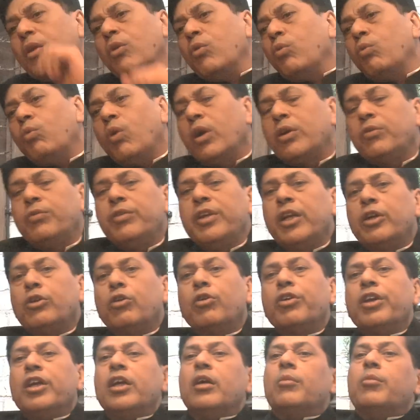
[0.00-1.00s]
what we are
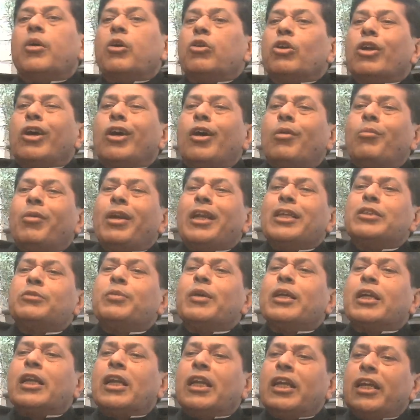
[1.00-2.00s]
talking about. But let's
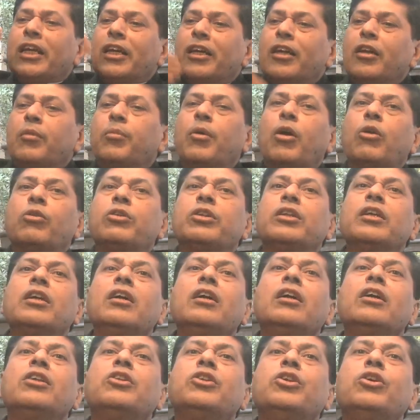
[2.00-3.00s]
be clear about
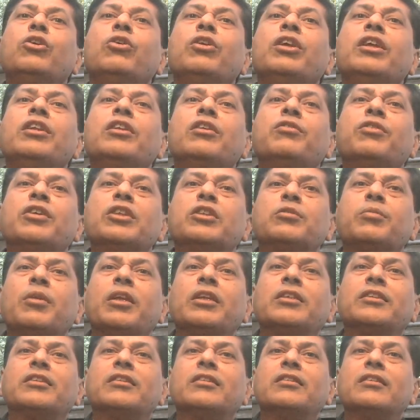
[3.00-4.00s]
the theory in the first
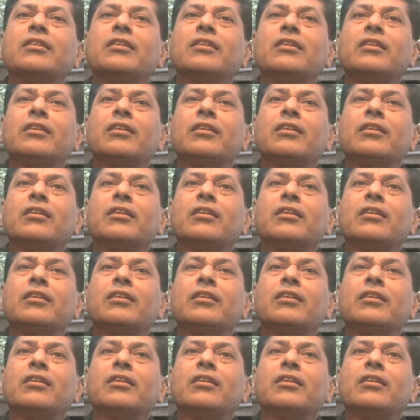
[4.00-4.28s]
place.